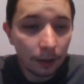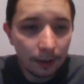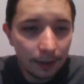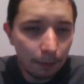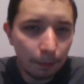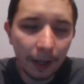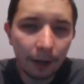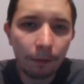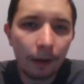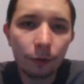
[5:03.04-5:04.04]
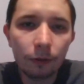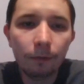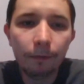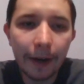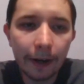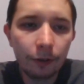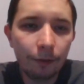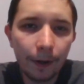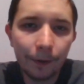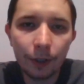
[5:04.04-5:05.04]
Then black found
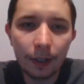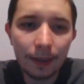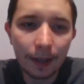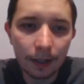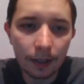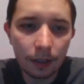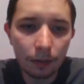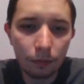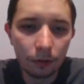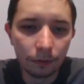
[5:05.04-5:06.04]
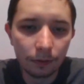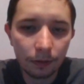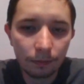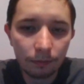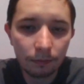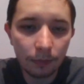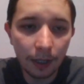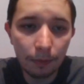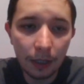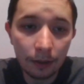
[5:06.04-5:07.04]
very nice move.
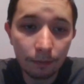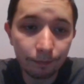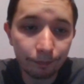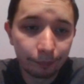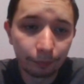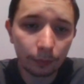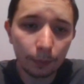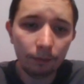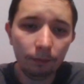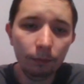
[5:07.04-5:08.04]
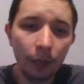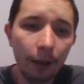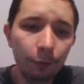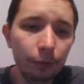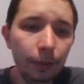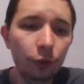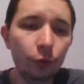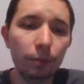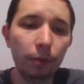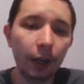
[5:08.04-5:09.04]
I mean, after
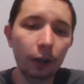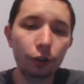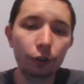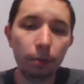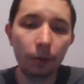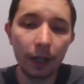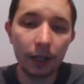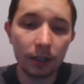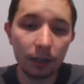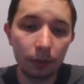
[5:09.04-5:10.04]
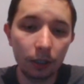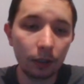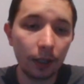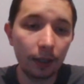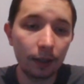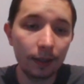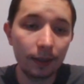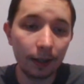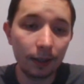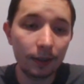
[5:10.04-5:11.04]
b3, black could play something like
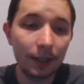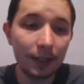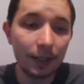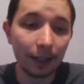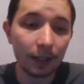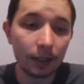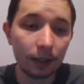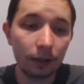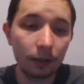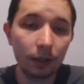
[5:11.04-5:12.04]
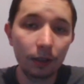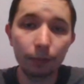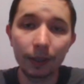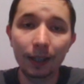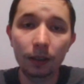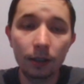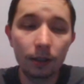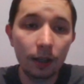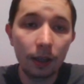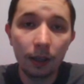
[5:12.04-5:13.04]
knight d6, but that
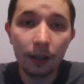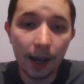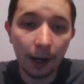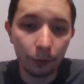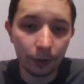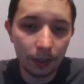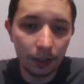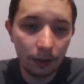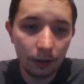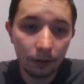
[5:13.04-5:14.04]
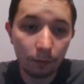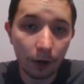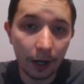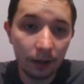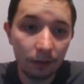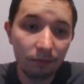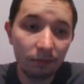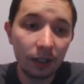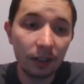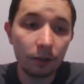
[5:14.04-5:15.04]
is inaccuracy. Why?
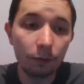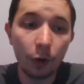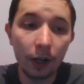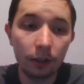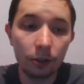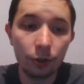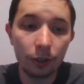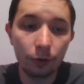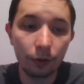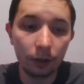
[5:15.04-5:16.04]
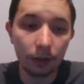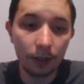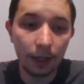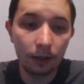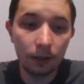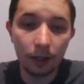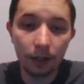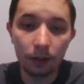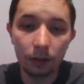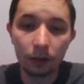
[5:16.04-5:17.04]
Because white is just going to take the
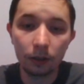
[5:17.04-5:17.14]
knight,